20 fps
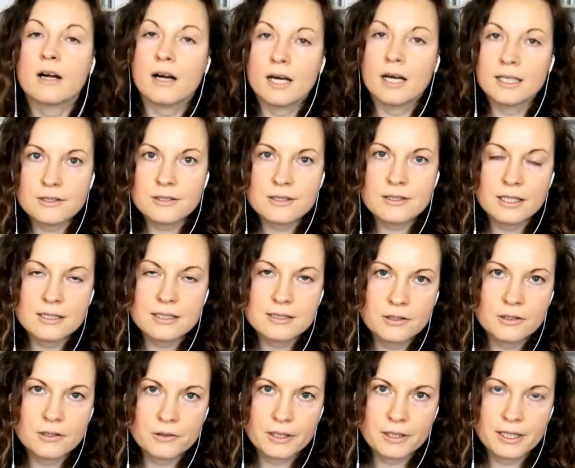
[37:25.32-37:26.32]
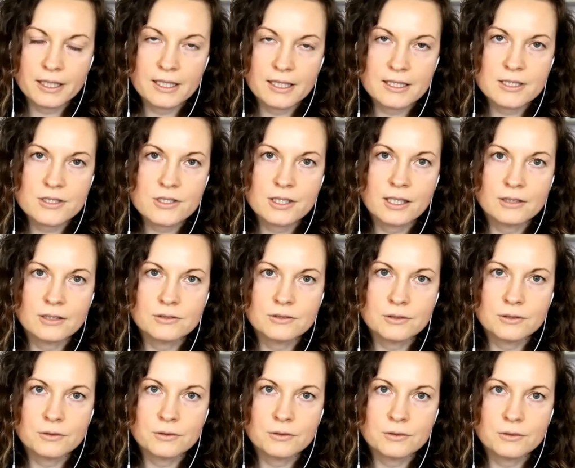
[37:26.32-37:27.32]
there are other things that an organization
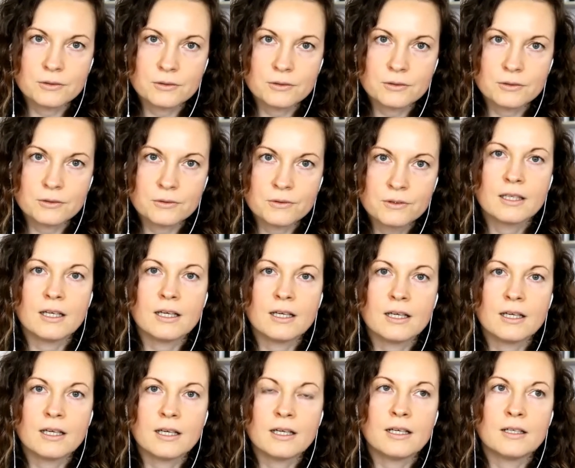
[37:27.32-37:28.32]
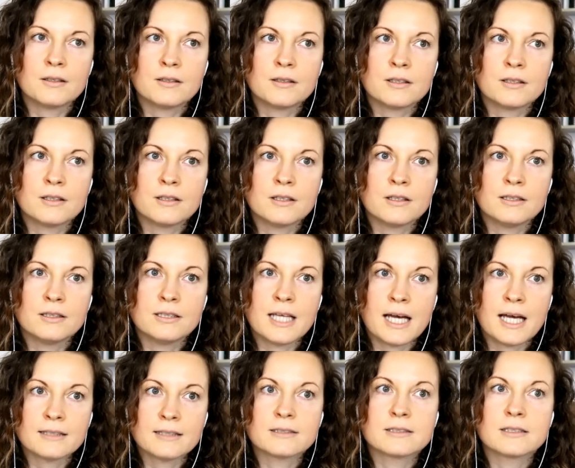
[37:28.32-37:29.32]
can do uh,
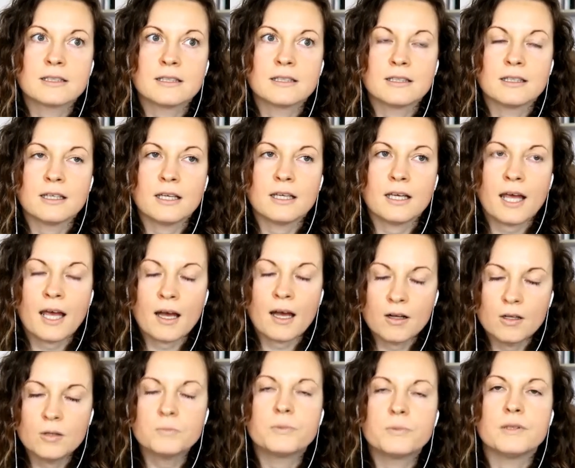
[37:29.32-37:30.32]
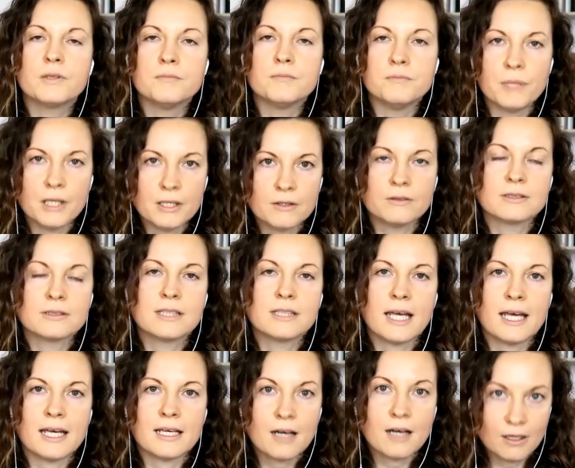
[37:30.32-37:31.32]
that help
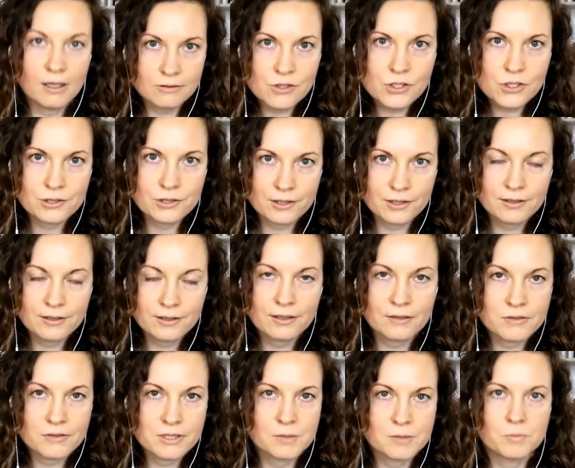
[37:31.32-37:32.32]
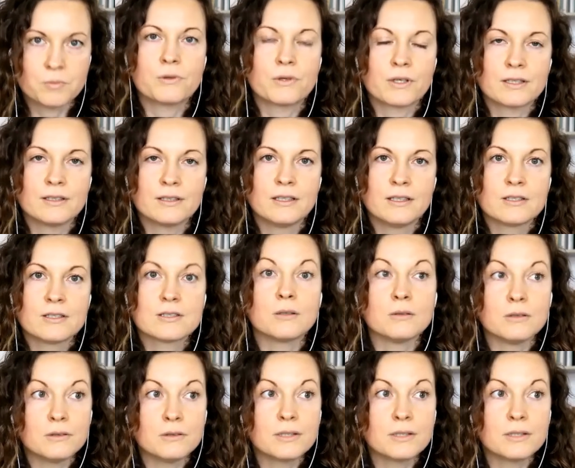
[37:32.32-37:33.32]
build a culture of support.
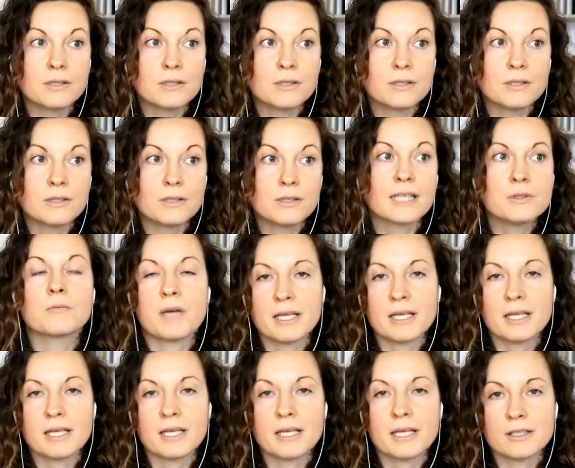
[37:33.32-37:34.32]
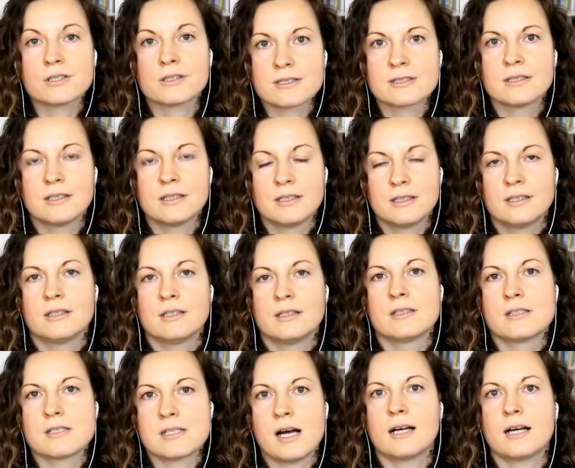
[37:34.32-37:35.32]
So look at how your managers
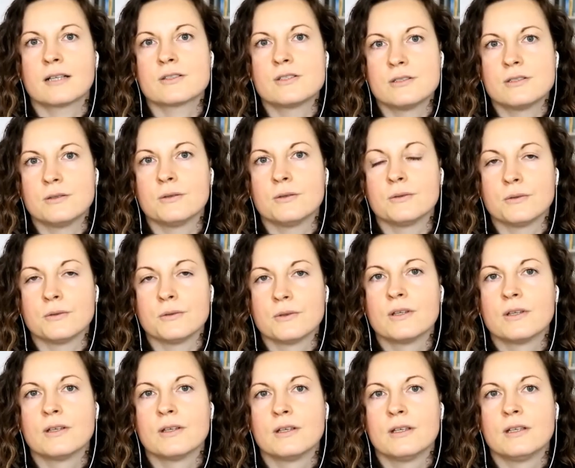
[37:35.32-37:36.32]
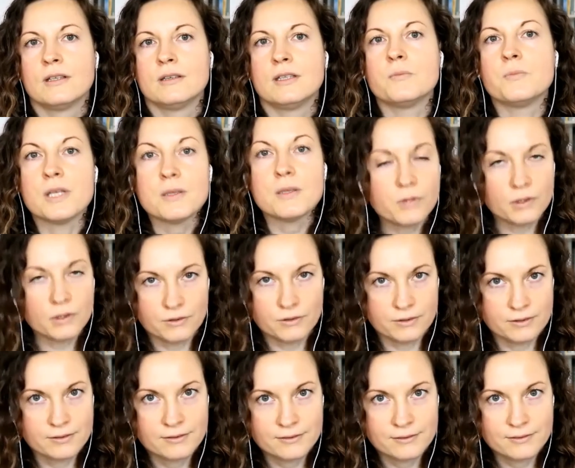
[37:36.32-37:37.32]
talk to the
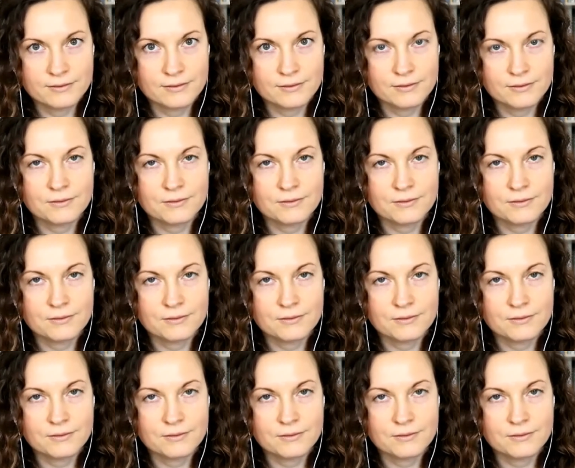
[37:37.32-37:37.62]
people,